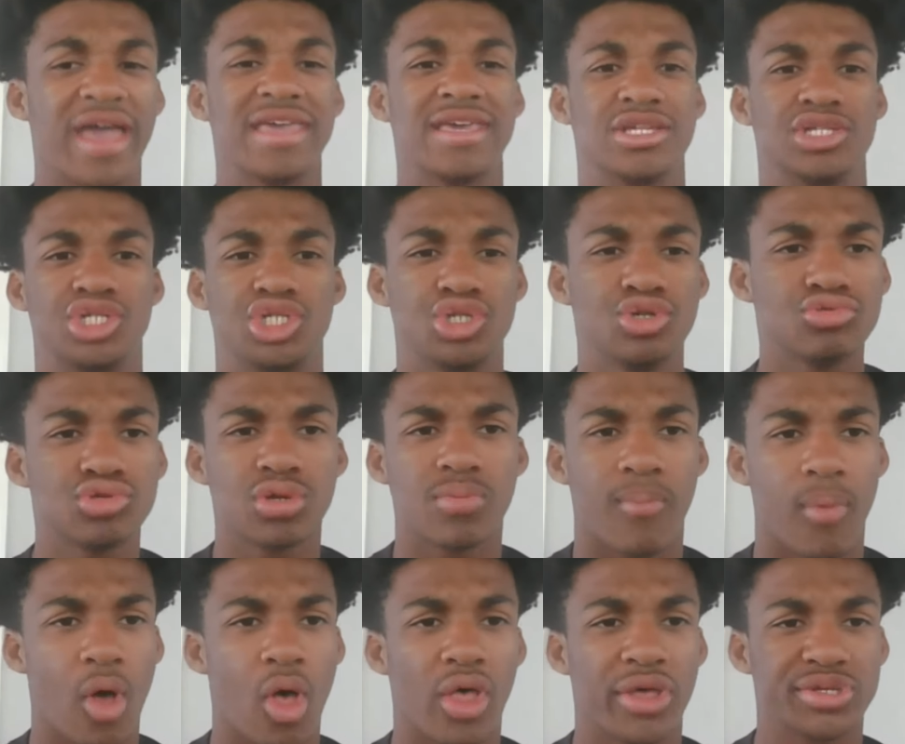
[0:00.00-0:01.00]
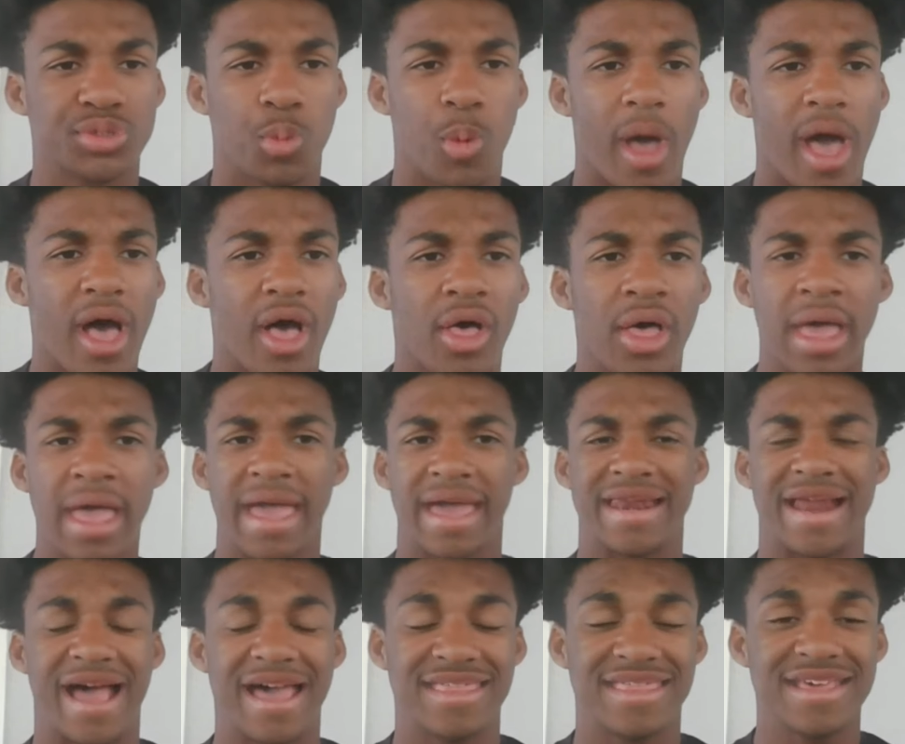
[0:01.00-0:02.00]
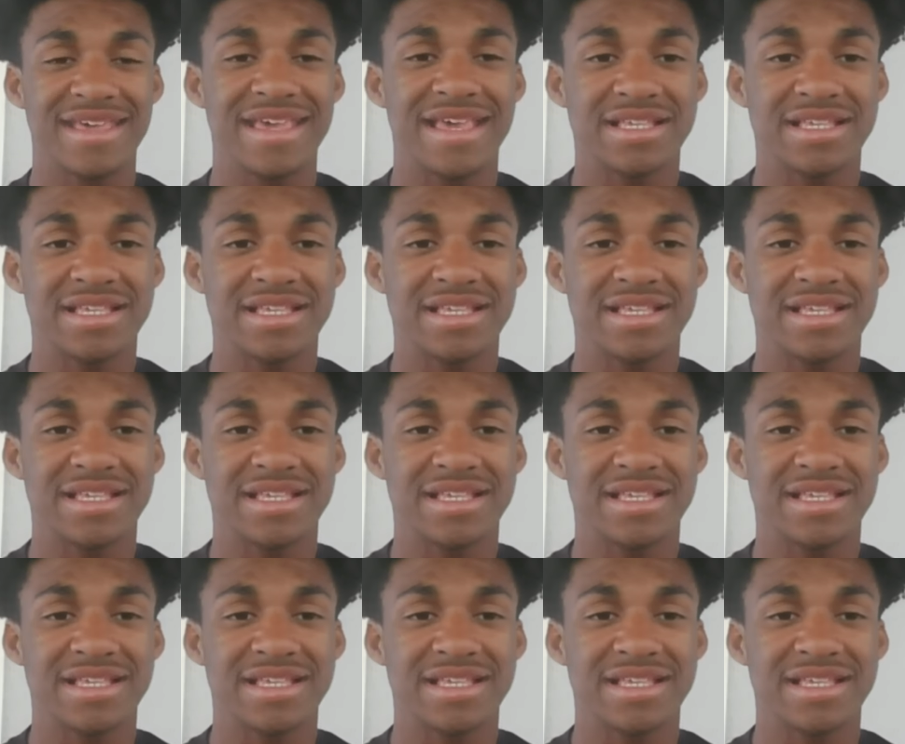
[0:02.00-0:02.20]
He can shoot the ball as well, and I think